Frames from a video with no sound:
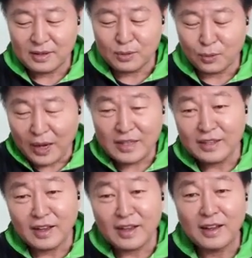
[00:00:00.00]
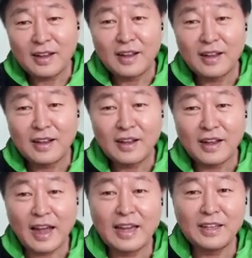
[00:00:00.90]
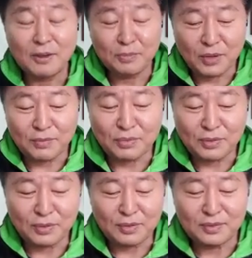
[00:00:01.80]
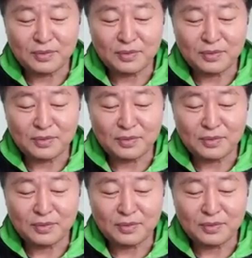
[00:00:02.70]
One kind of people,